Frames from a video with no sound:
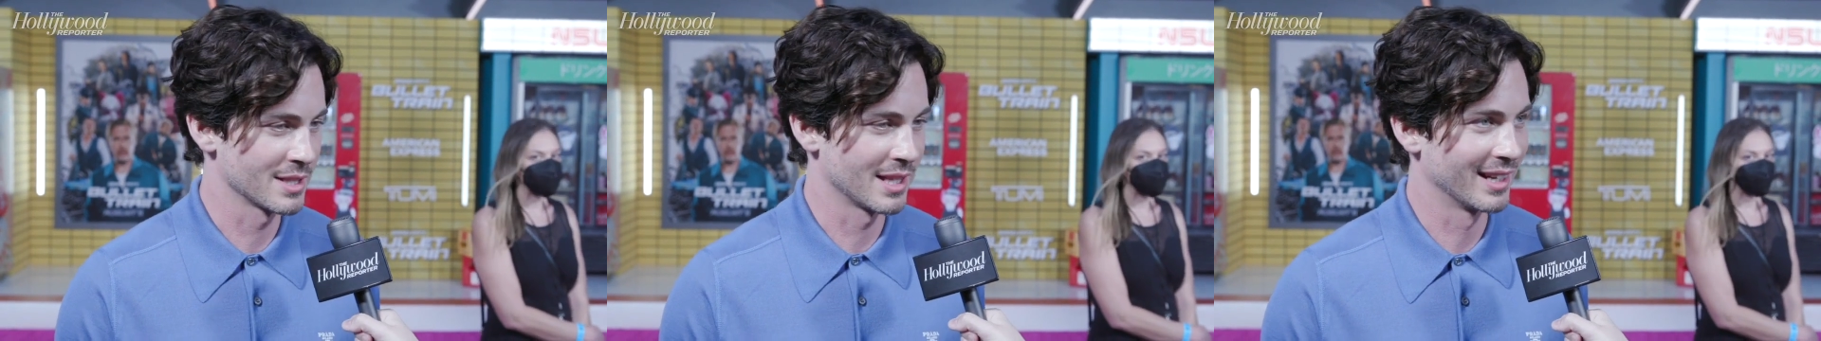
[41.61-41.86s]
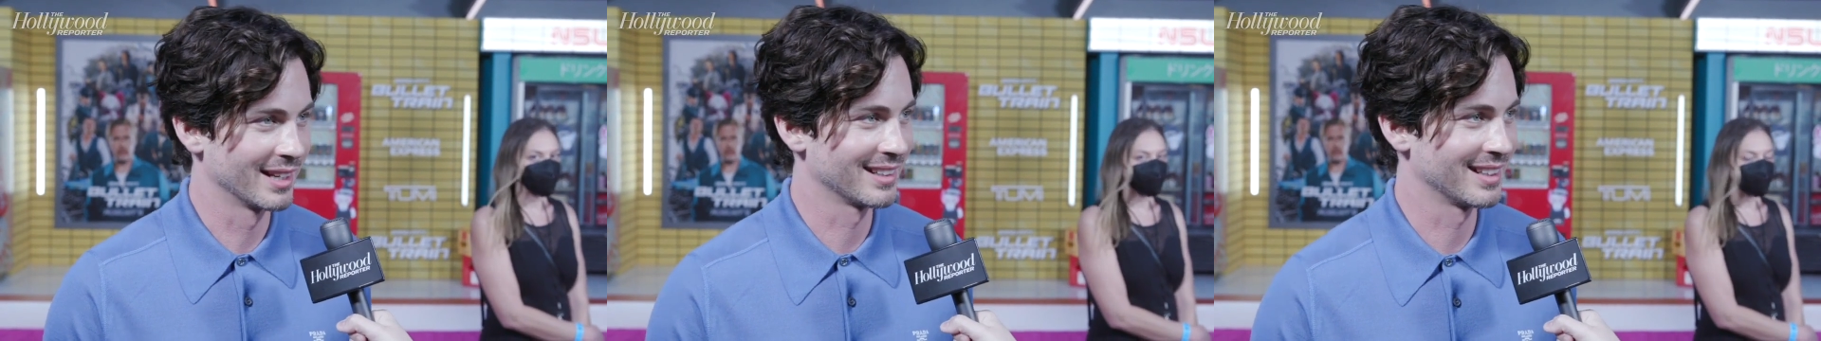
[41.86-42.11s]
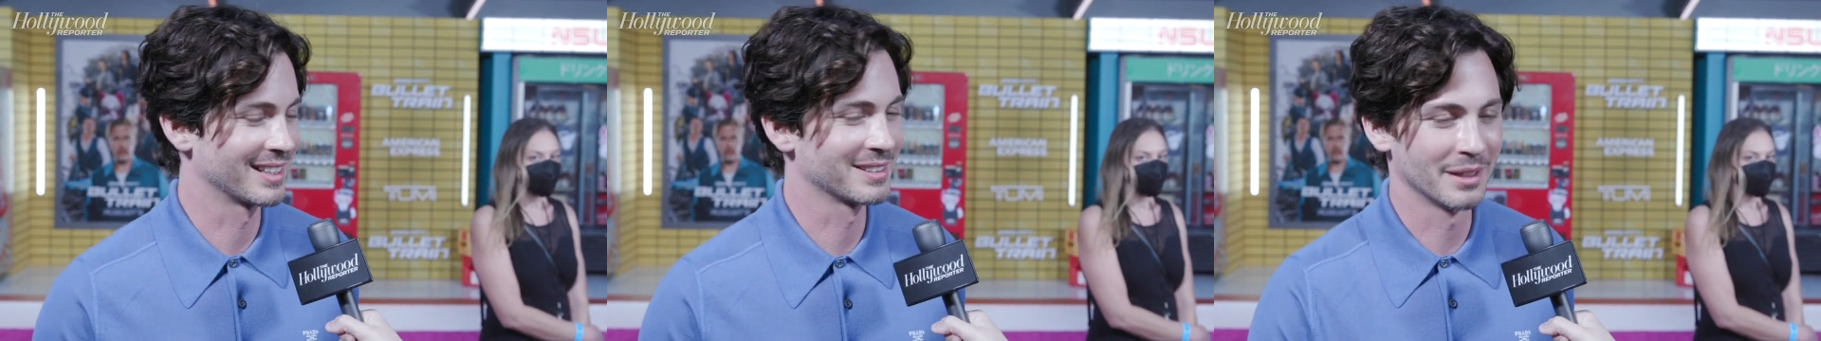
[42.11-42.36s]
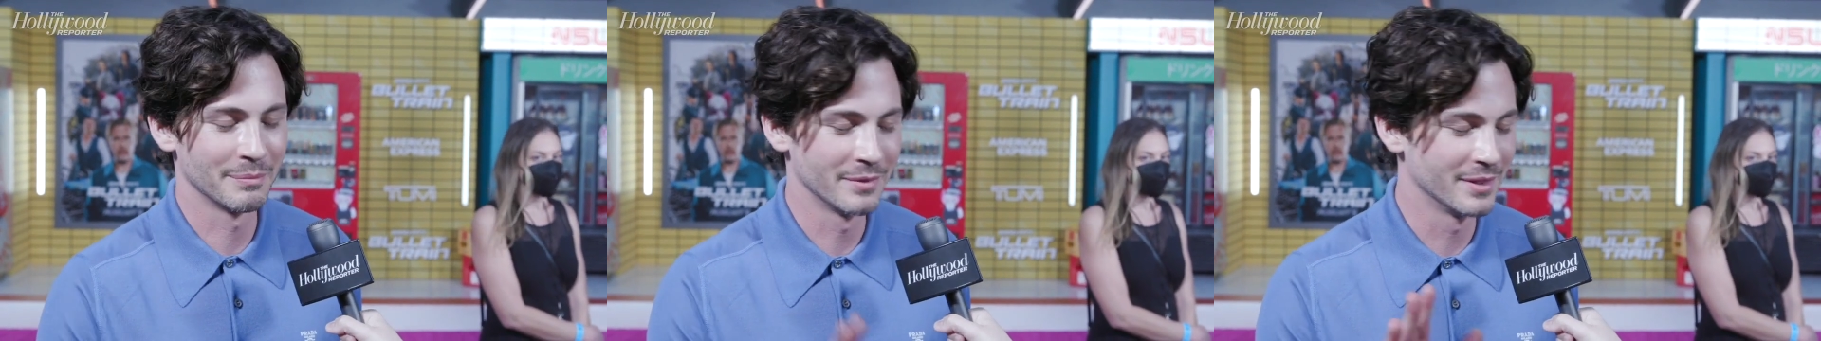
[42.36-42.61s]
like
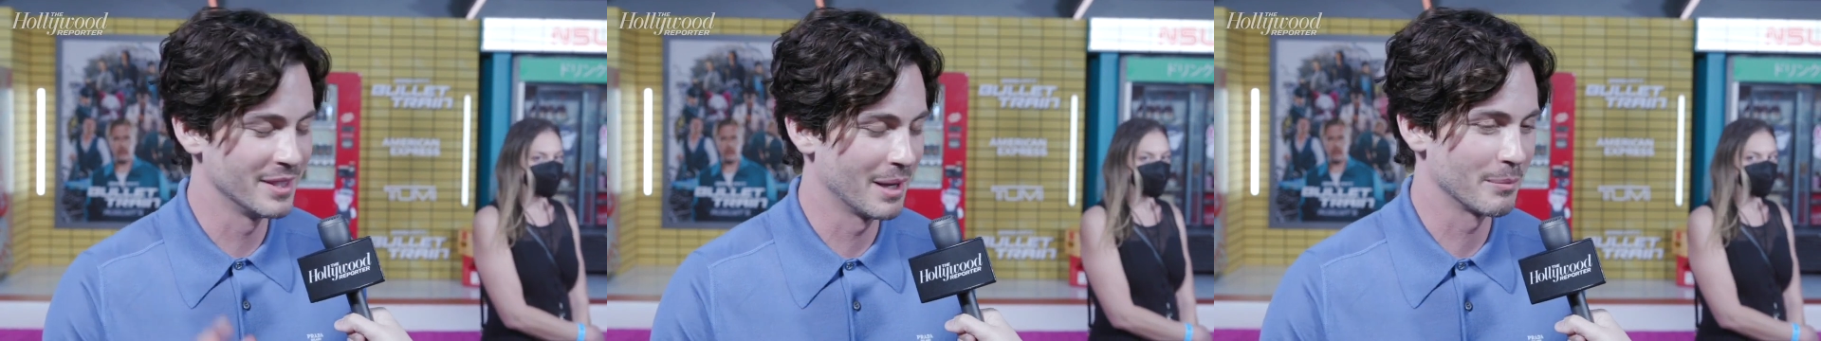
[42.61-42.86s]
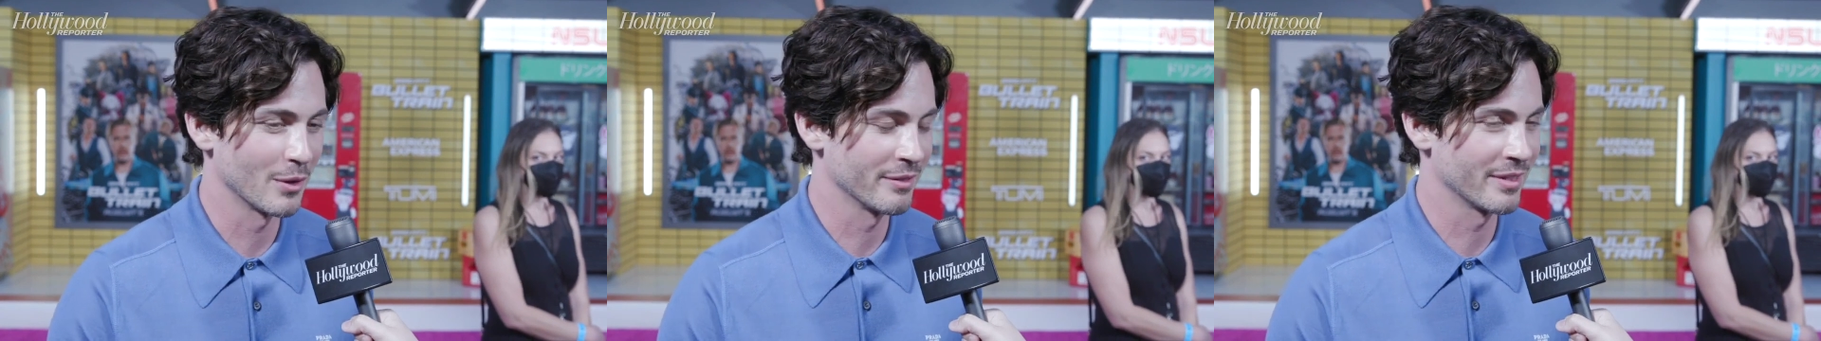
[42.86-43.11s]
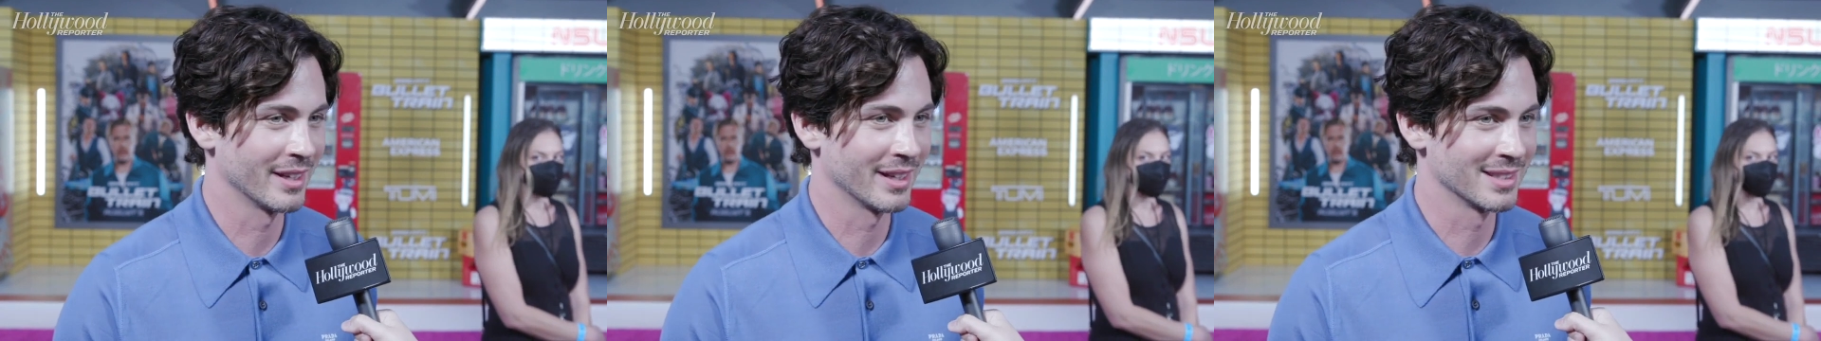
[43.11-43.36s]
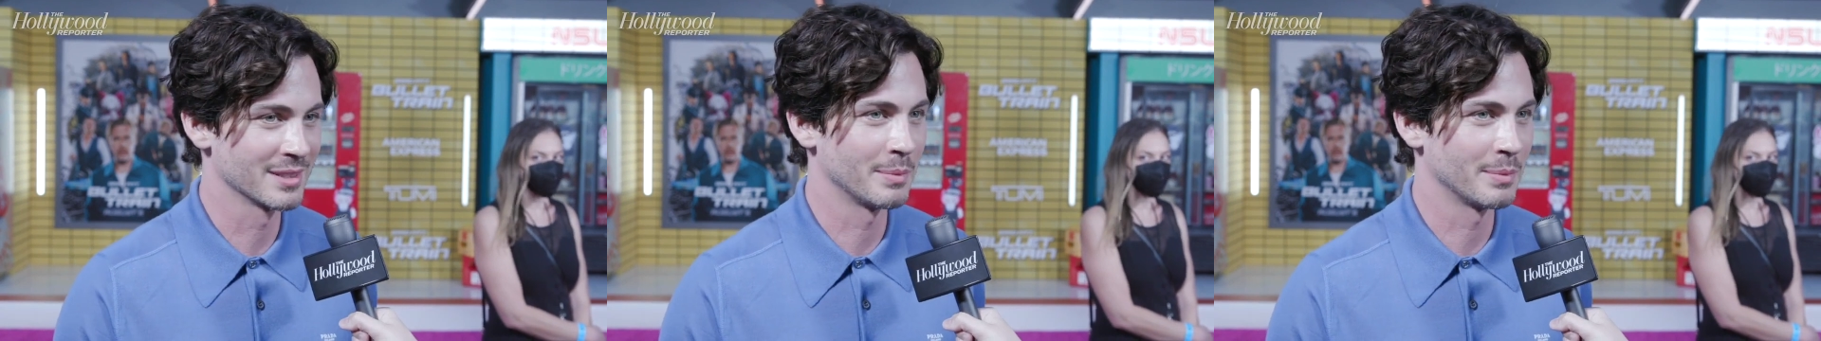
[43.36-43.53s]
a number of things,